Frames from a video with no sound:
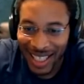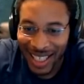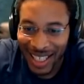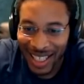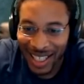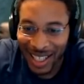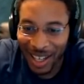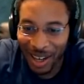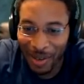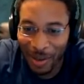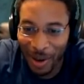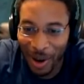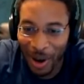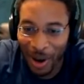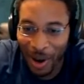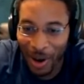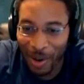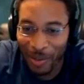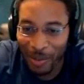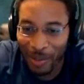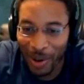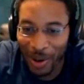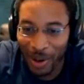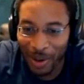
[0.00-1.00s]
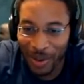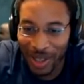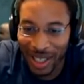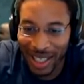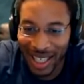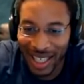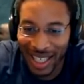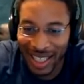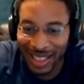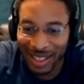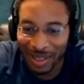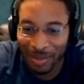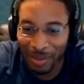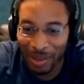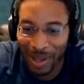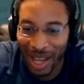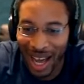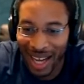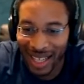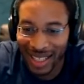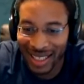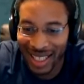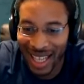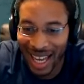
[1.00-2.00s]
Come on, bro. We need some
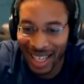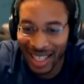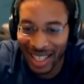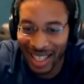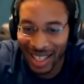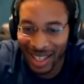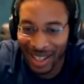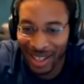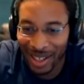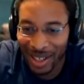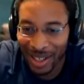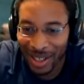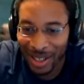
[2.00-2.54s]
blocks out here.